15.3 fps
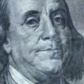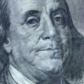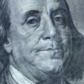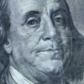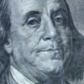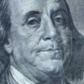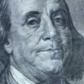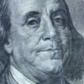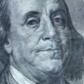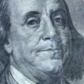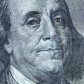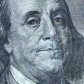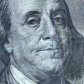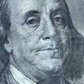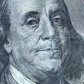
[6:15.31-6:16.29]
but
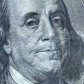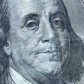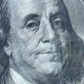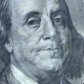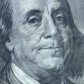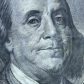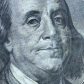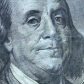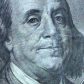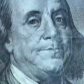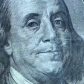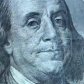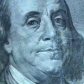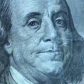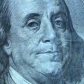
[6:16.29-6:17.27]
no.
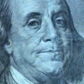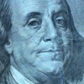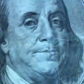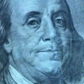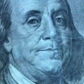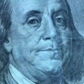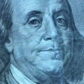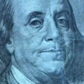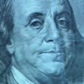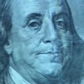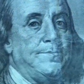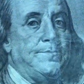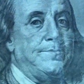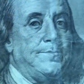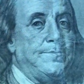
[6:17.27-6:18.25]
This one's got writing on
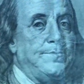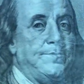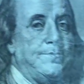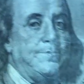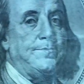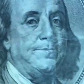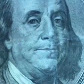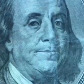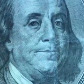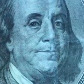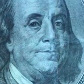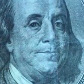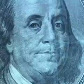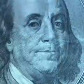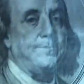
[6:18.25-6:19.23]
it, so I probably
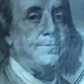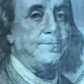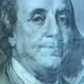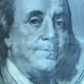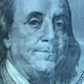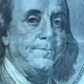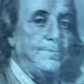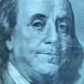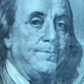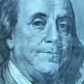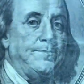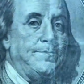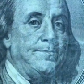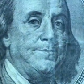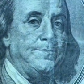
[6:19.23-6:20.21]
wouldn't save it
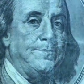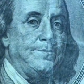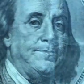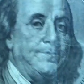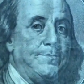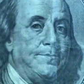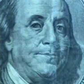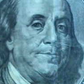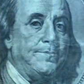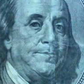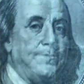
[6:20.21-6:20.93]
anyway, even if it was